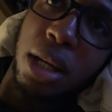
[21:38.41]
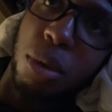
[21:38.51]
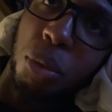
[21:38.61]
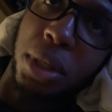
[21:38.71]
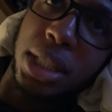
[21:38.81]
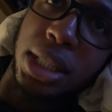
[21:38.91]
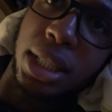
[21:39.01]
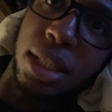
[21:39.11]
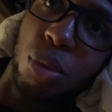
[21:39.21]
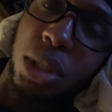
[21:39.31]
which
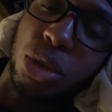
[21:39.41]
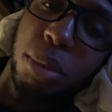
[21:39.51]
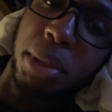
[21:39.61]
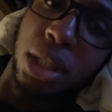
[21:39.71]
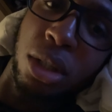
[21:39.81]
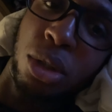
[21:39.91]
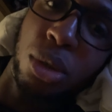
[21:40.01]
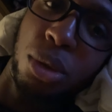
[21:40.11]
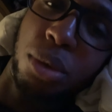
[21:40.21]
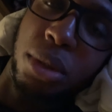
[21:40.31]
would be
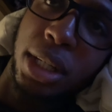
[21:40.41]
cool